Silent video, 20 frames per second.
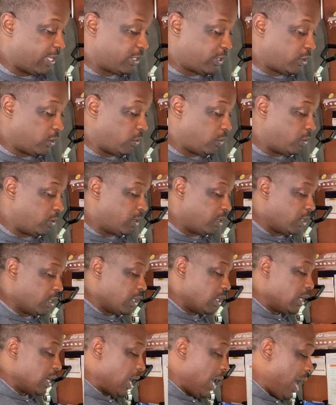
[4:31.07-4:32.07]
so
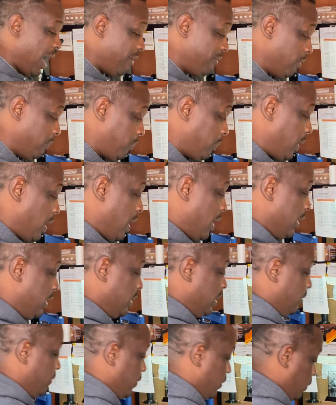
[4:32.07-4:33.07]
I've applied
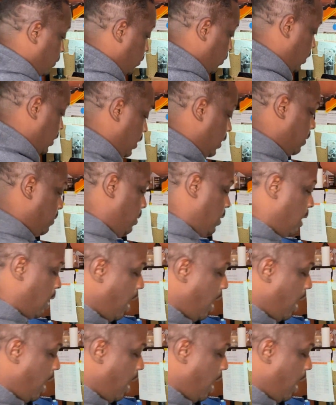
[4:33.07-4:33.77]
the invisible tape.